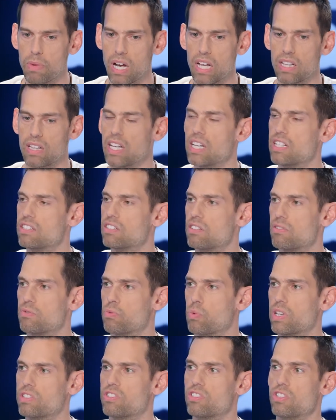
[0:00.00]
through my lens
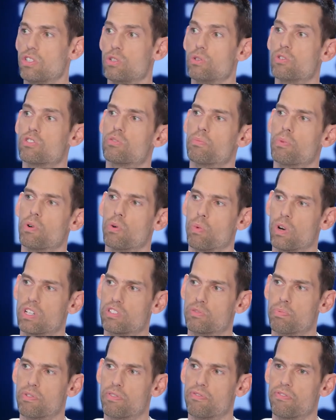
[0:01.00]
of what's usable,
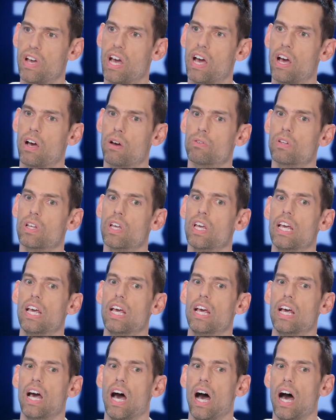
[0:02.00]
what's profound,
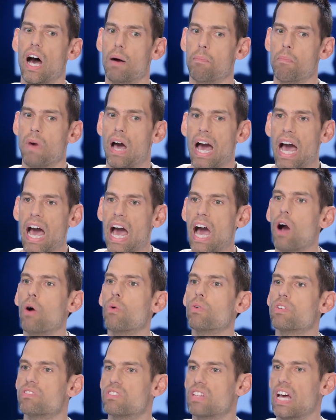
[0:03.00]
um,
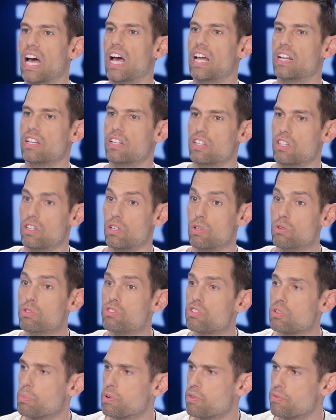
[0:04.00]
how is that
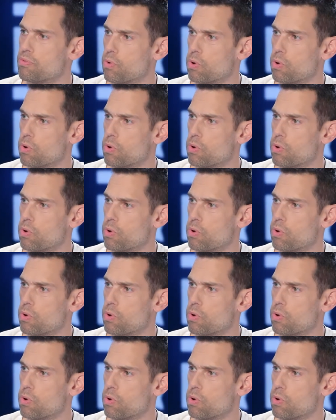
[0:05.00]
usable